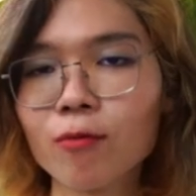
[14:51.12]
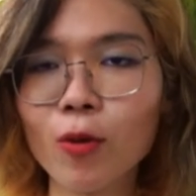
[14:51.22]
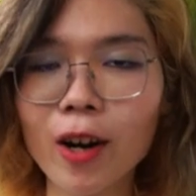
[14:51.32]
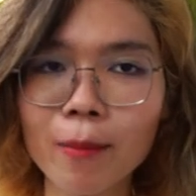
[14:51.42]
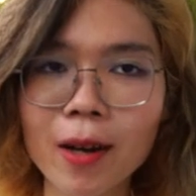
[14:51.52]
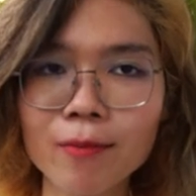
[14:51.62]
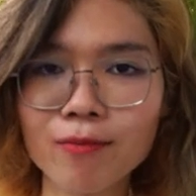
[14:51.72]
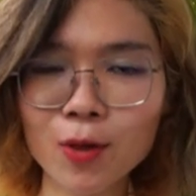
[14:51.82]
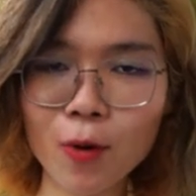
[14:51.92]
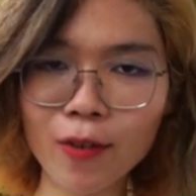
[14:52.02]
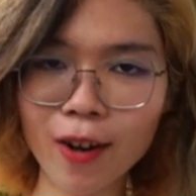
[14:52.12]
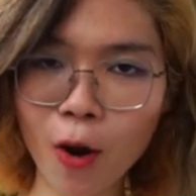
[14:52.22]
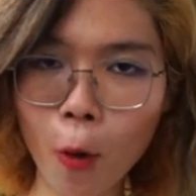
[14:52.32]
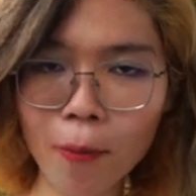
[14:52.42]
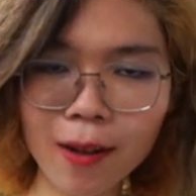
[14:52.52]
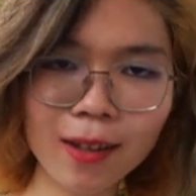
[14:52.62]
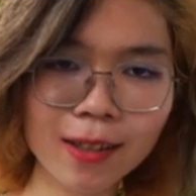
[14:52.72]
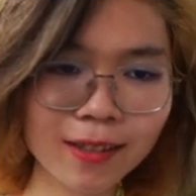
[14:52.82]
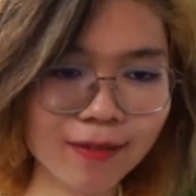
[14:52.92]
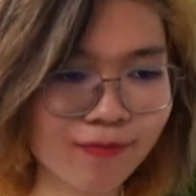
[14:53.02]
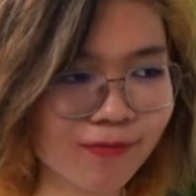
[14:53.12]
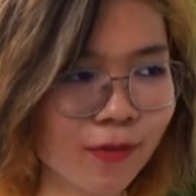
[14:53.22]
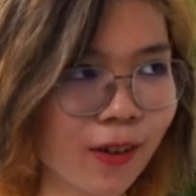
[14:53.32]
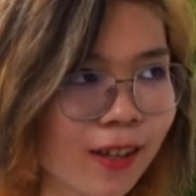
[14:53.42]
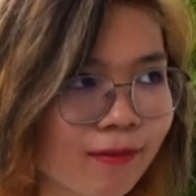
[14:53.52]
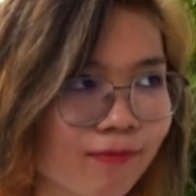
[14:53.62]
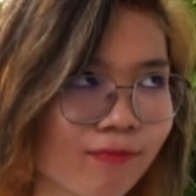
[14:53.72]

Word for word: wearing my Sofia Coppola that.